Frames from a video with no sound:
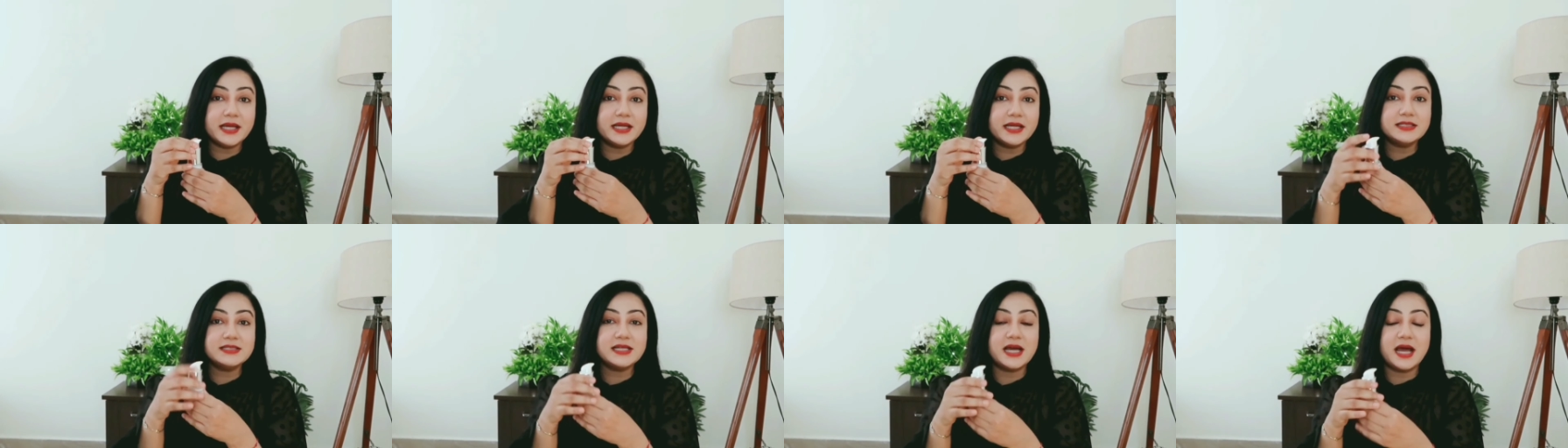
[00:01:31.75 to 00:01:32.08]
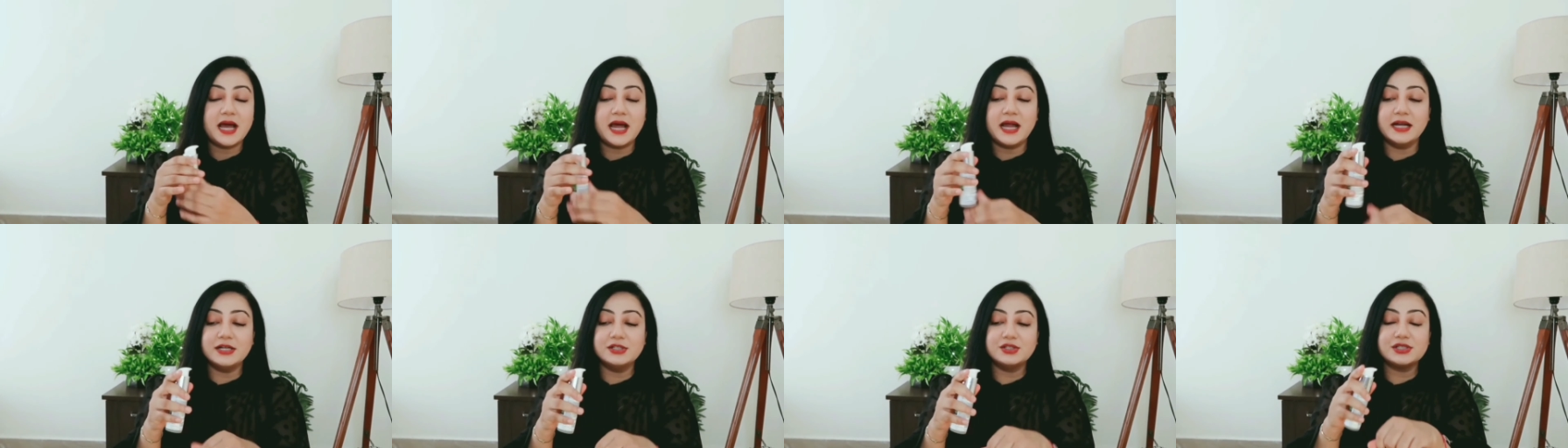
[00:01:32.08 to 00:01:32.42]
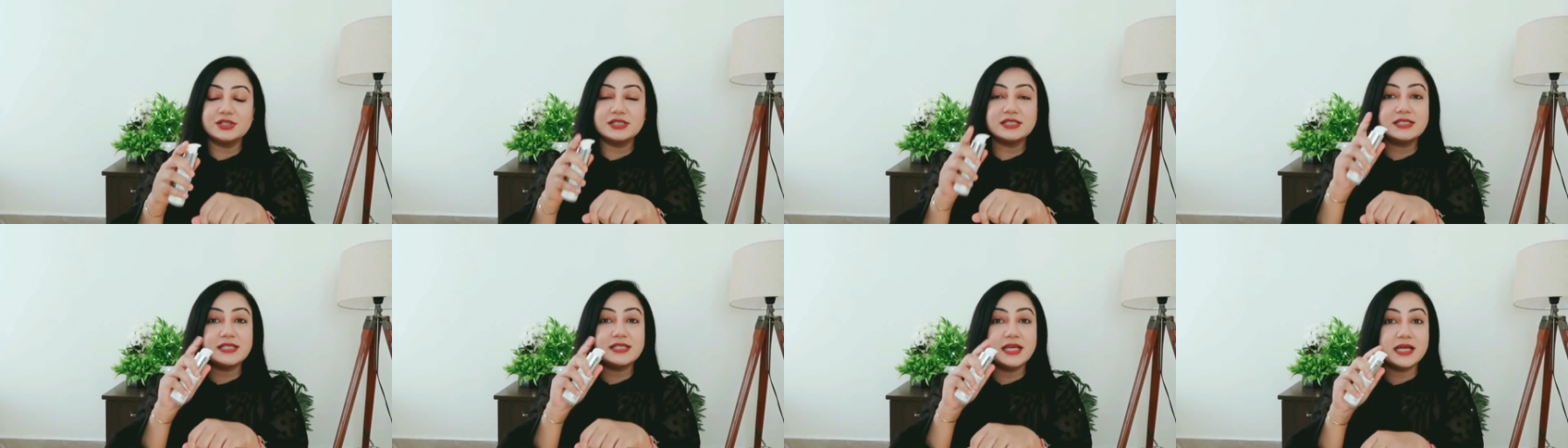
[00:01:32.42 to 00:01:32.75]
it and
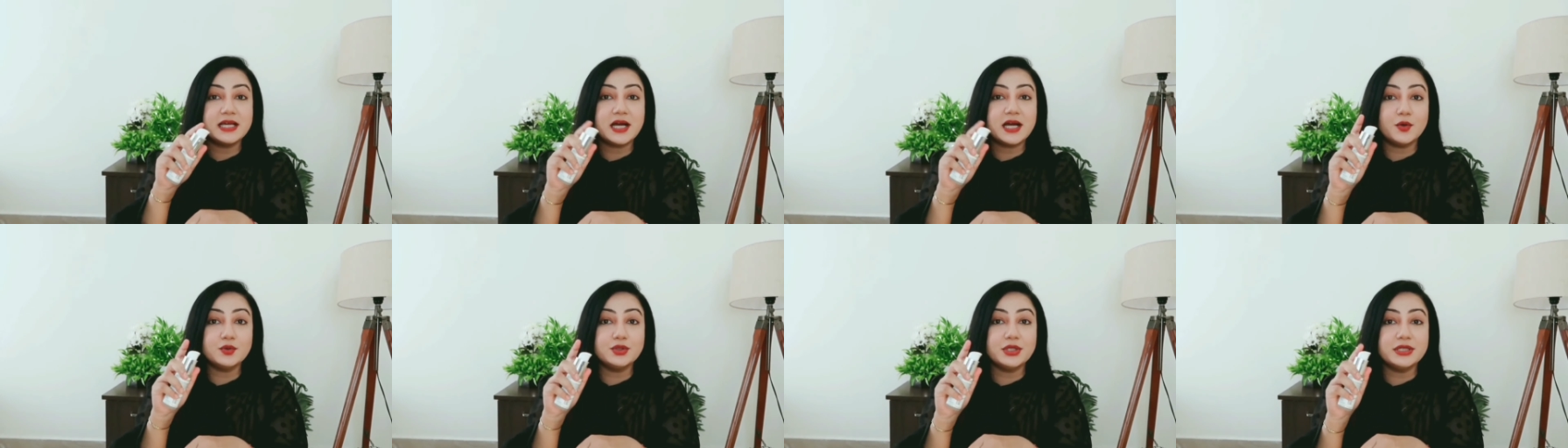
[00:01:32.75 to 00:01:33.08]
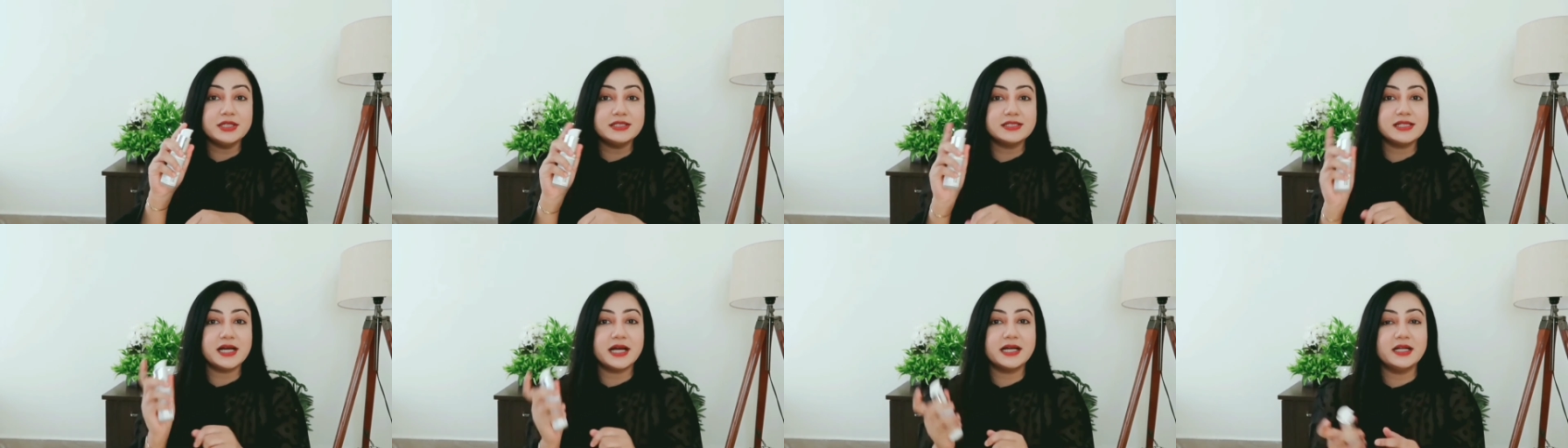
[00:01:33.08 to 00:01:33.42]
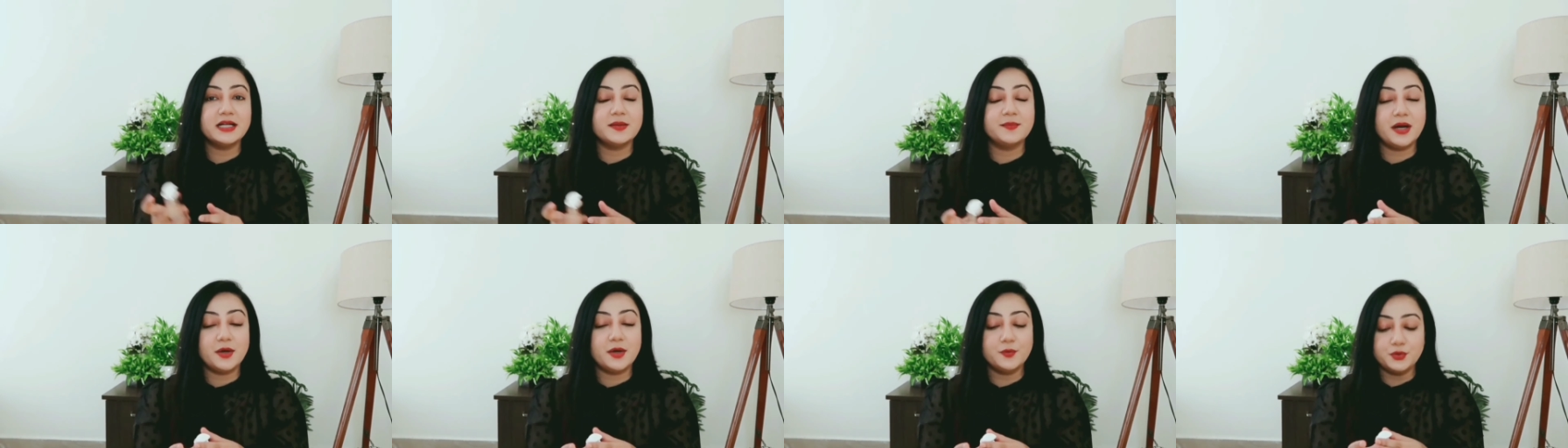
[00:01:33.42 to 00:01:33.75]
just take out the desired
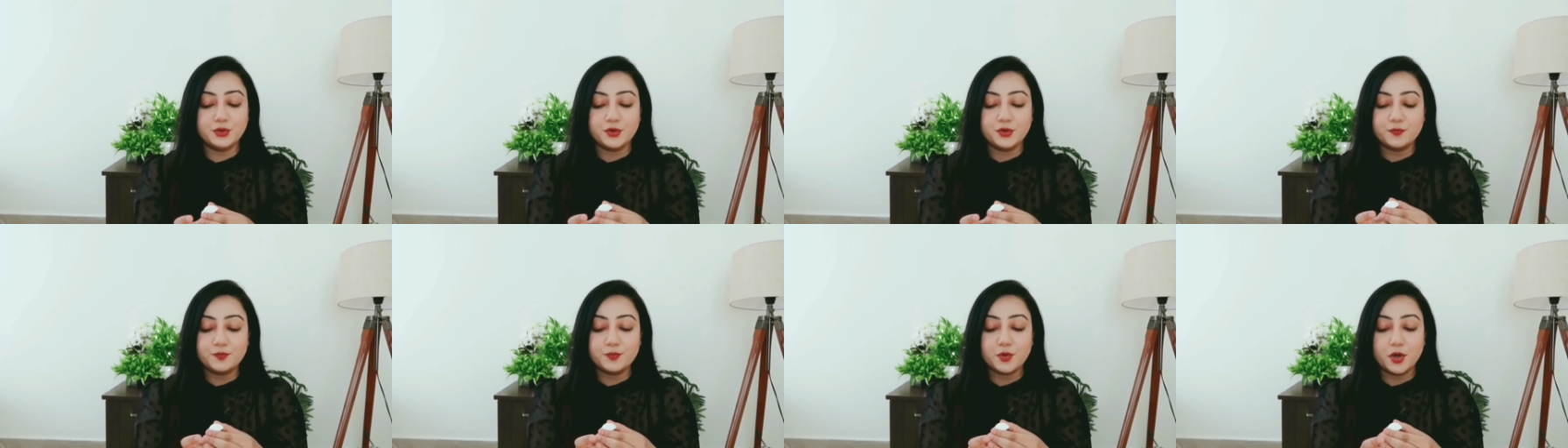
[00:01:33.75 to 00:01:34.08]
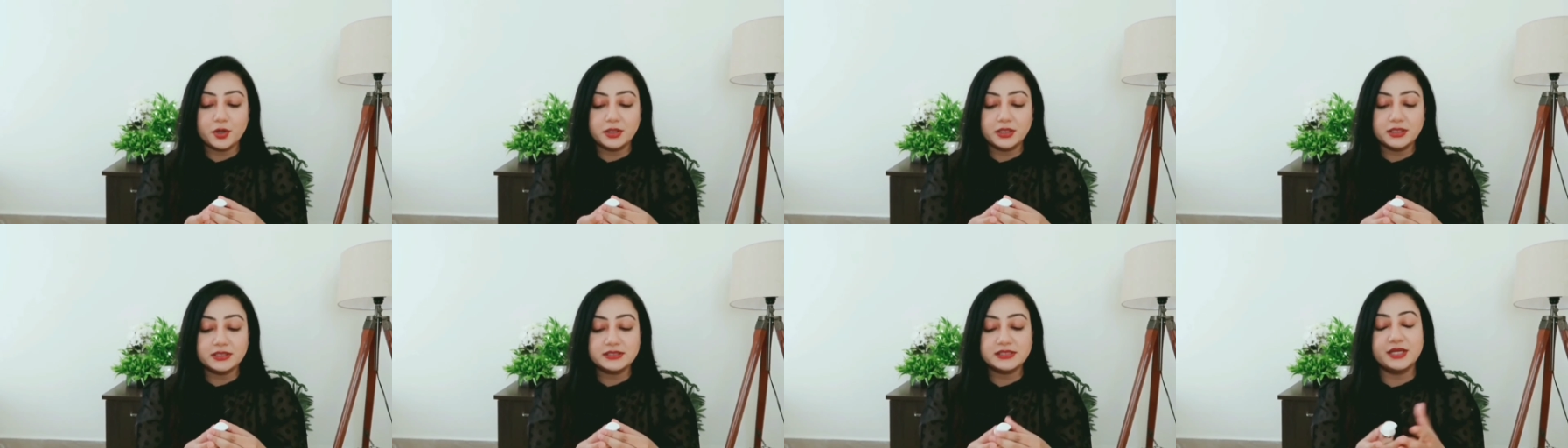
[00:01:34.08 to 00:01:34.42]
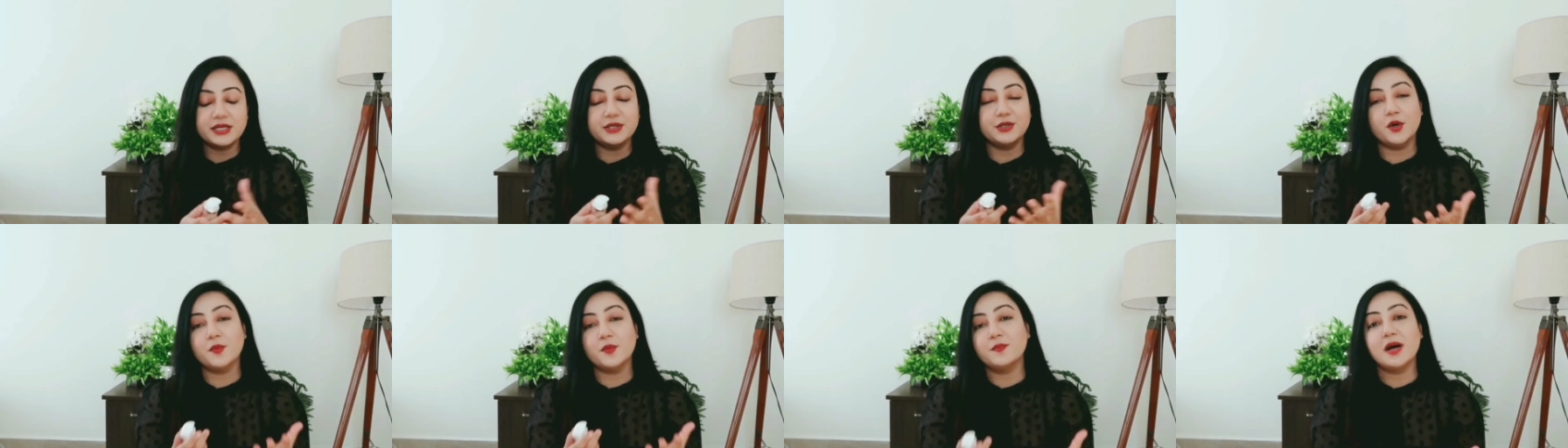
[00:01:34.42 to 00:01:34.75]
amount of product
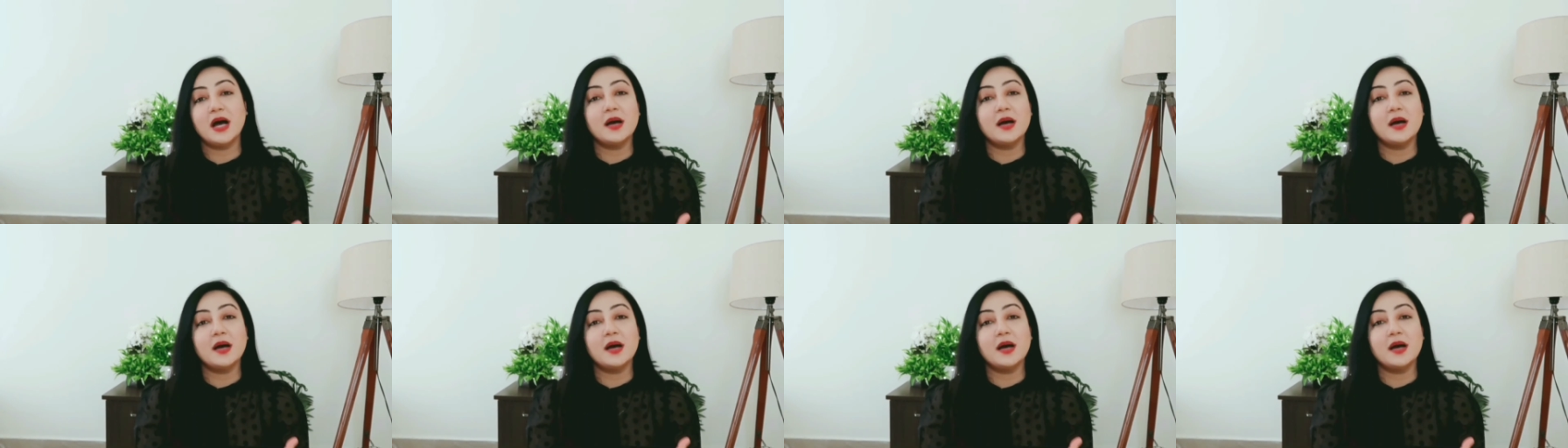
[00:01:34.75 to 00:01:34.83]
in your